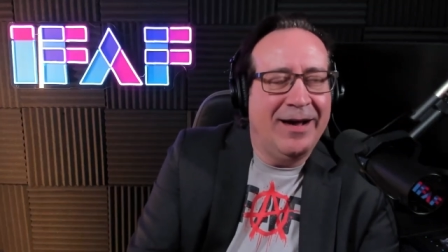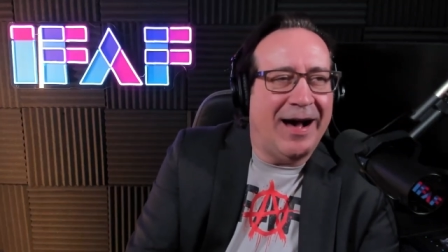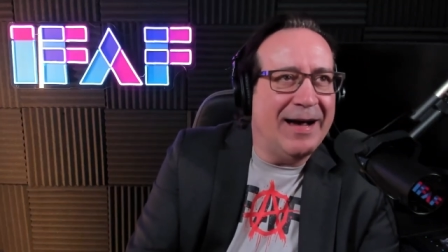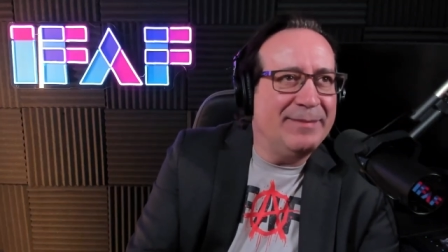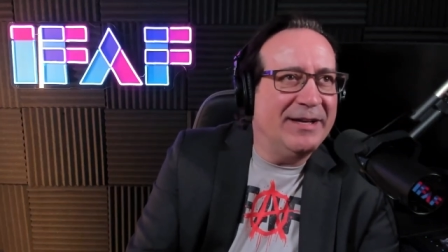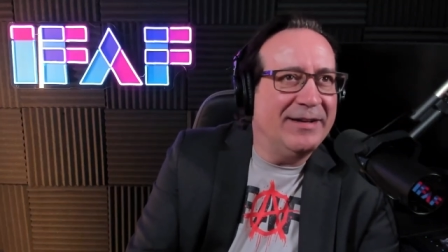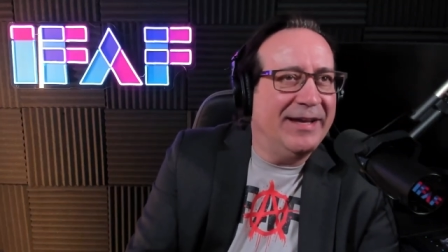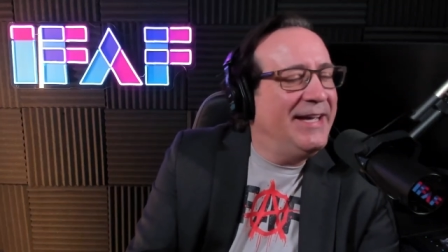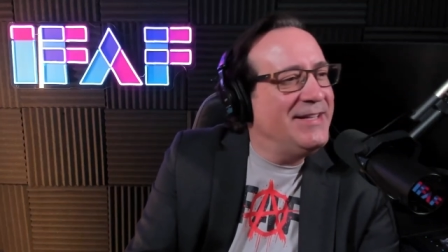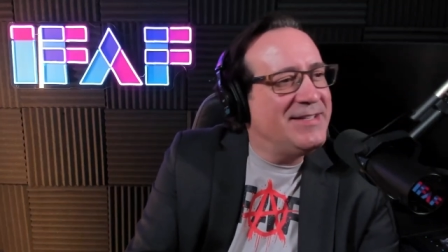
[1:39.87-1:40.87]
I'm in.
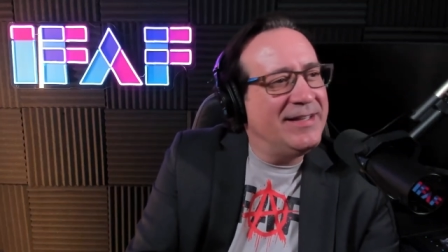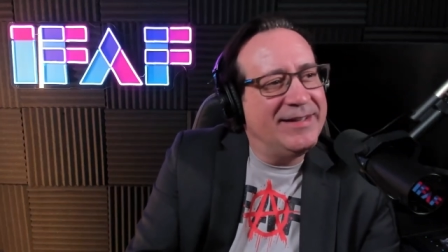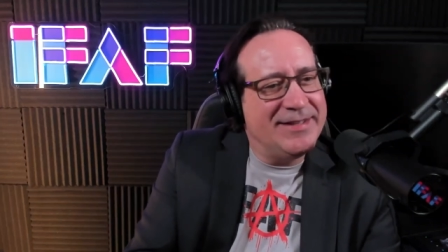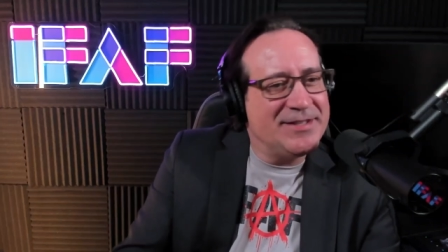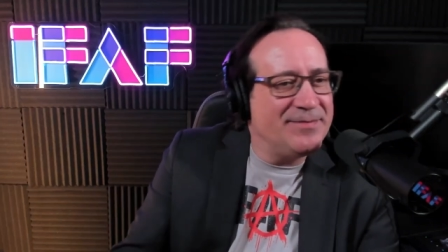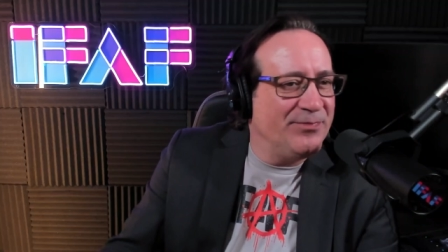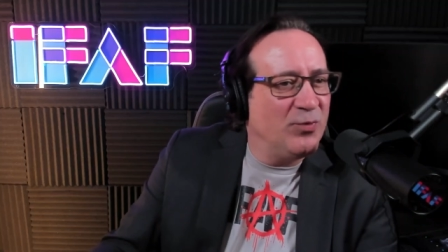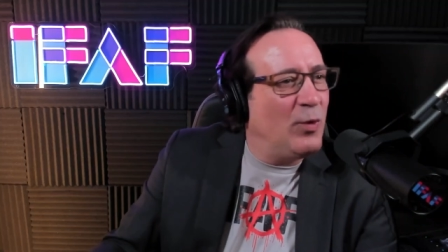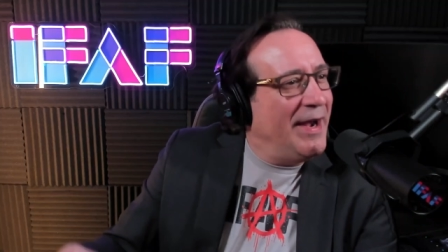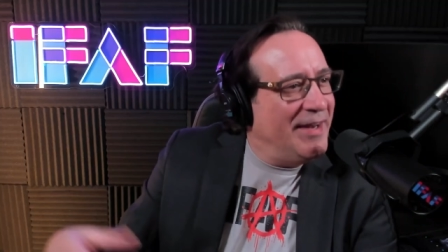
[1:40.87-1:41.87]
He's in this
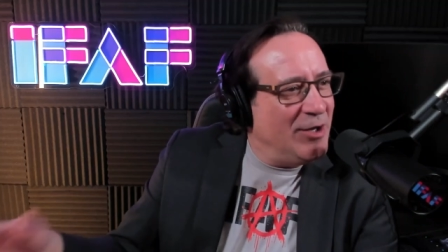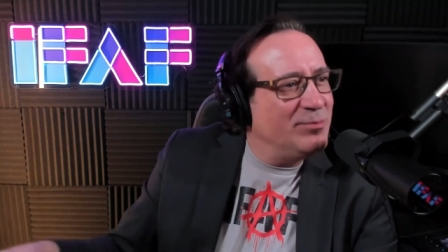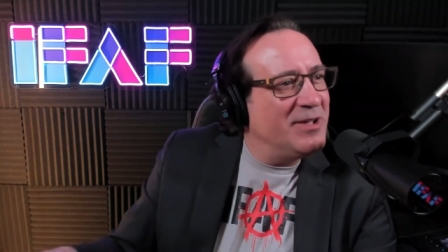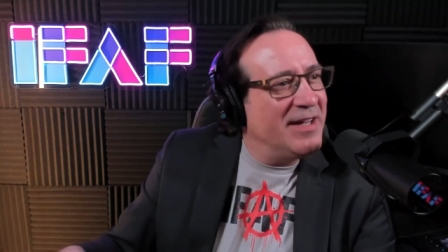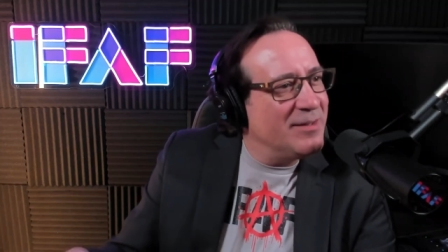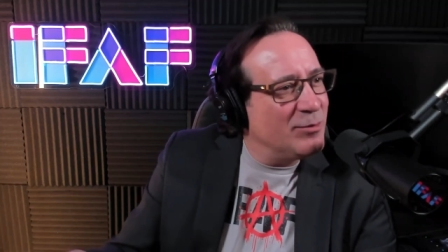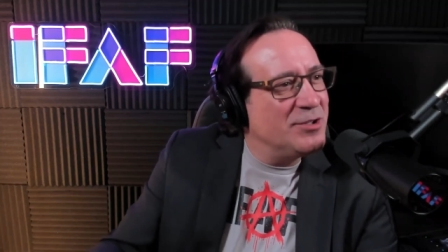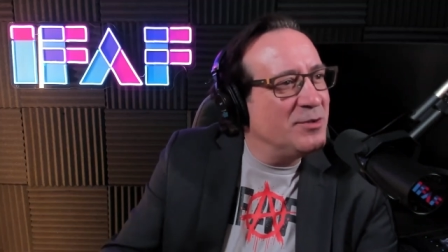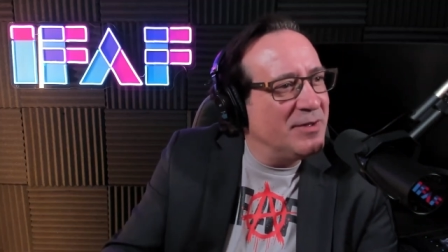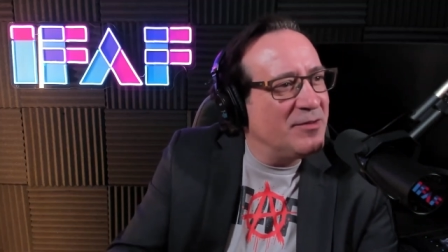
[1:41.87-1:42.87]
radio play that we're
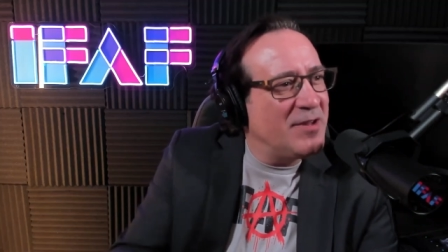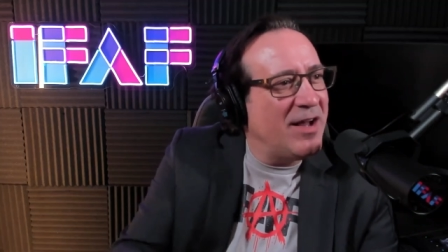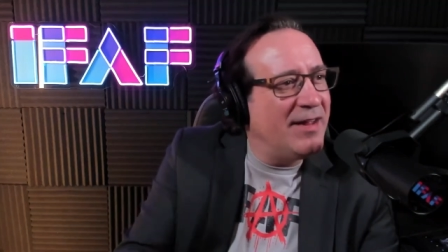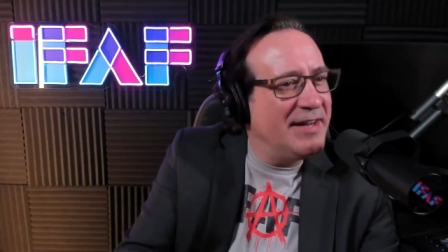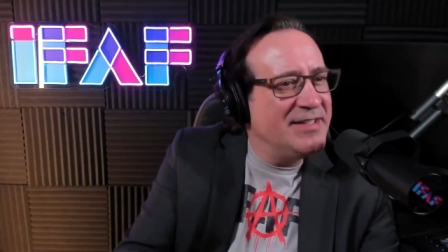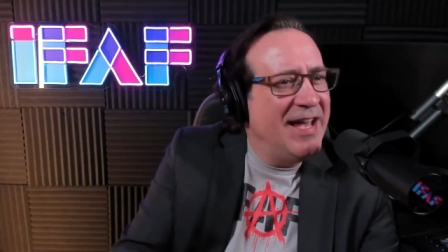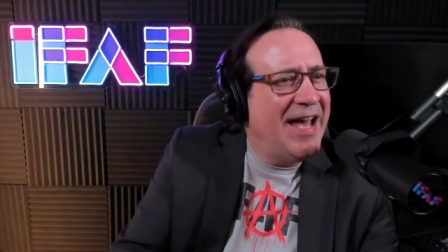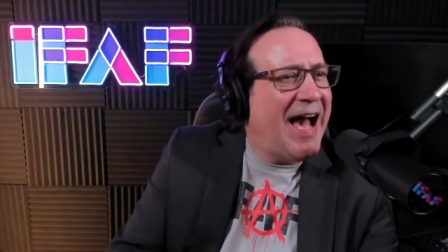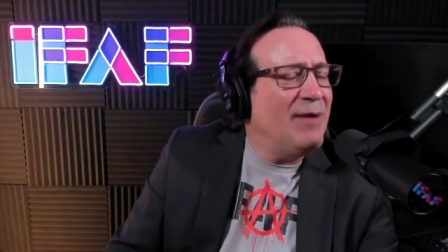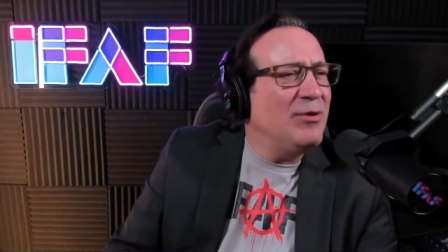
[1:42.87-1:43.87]
doing for the yes.
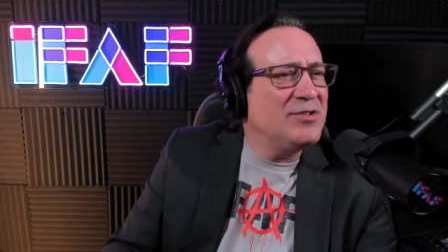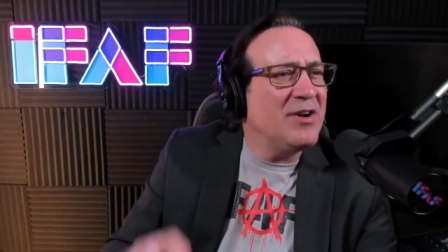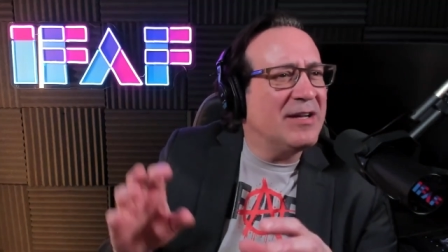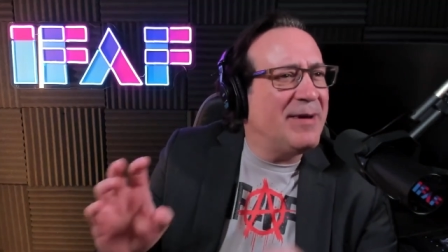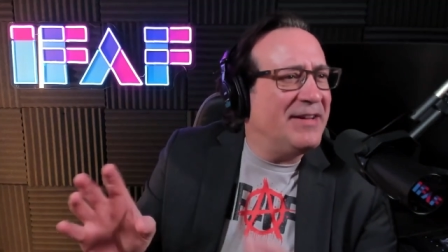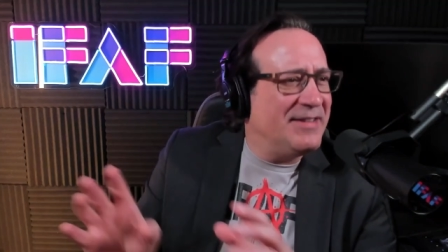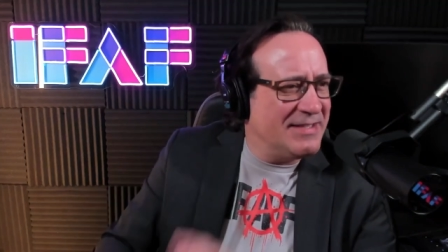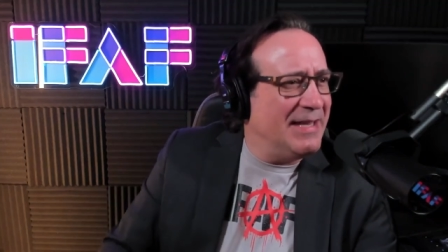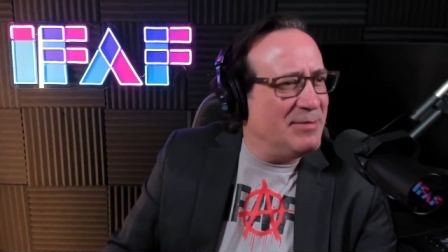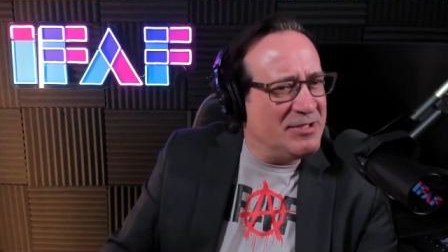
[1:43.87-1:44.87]
holidays. I won't talk mm -hmm. about it
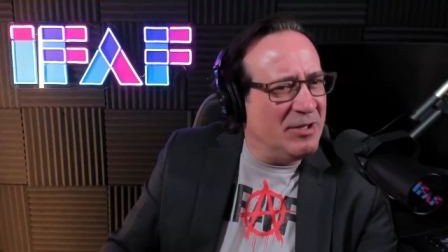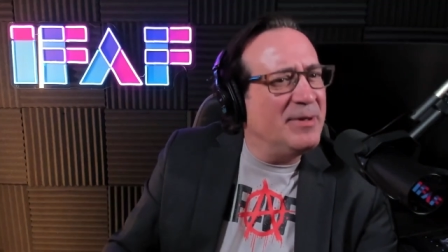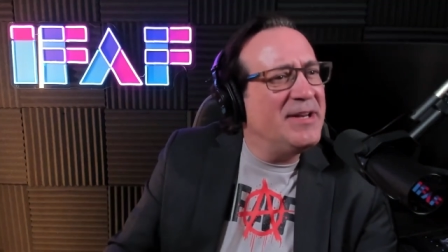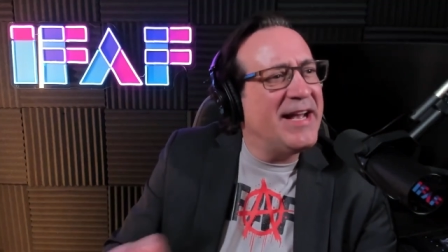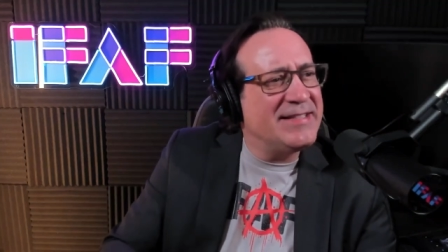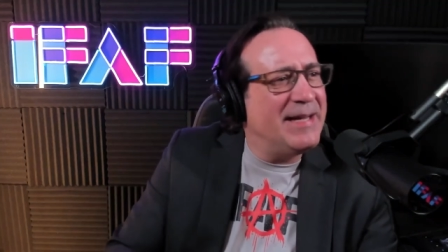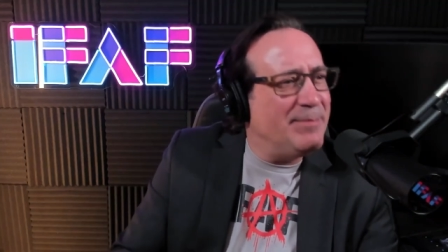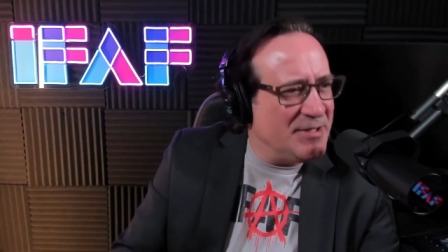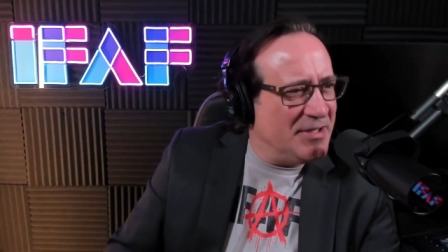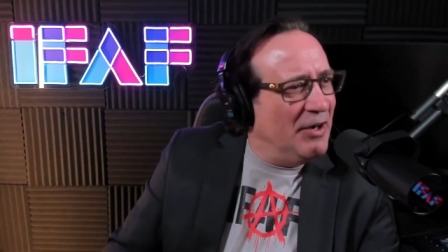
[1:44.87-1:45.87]
this episode, but next
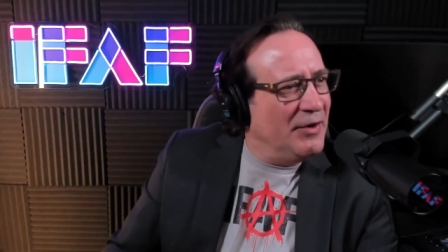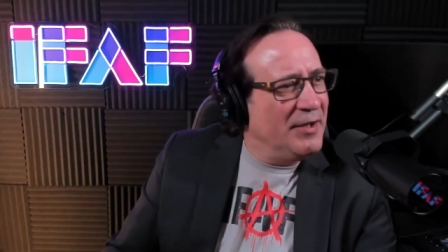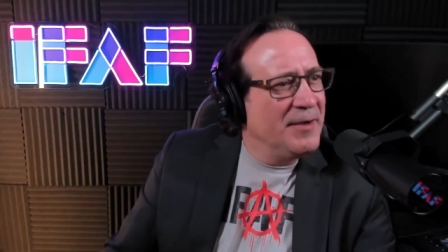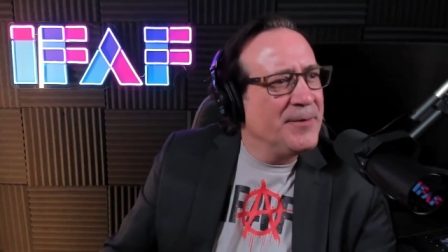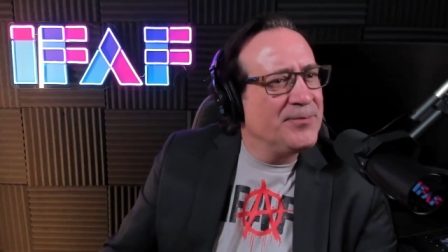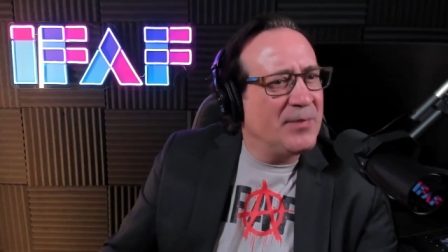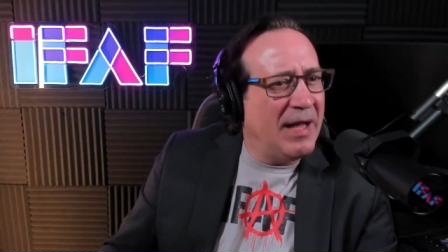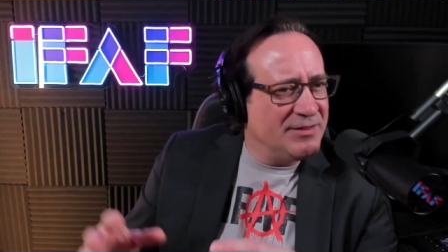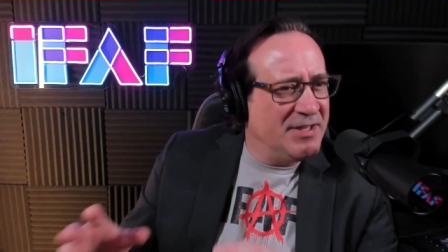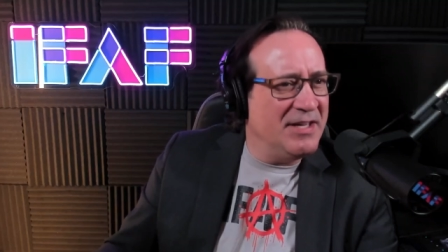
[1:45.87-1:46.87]
episode,
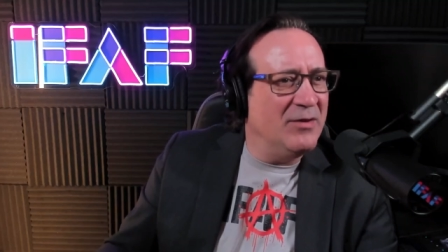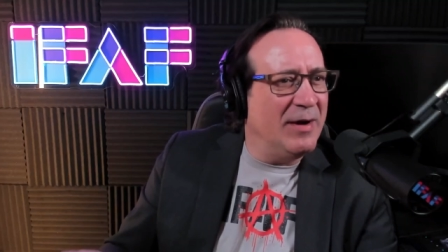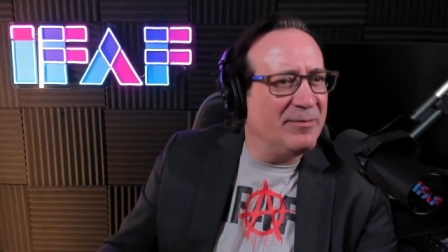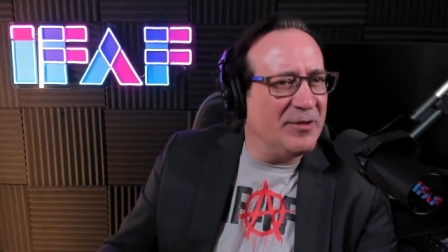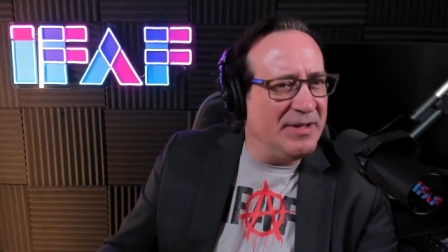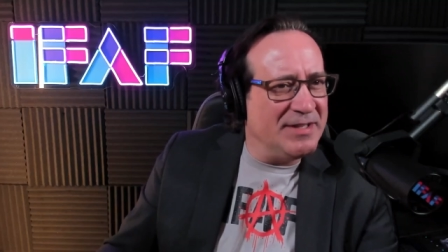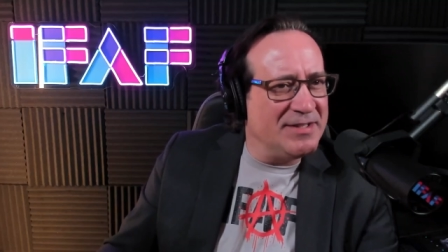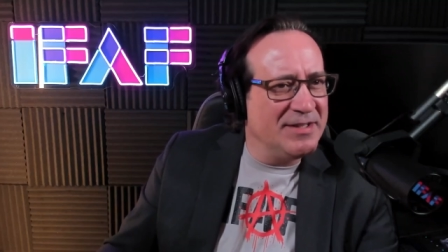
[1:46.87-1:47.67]
I'll yeah, tee you up for this.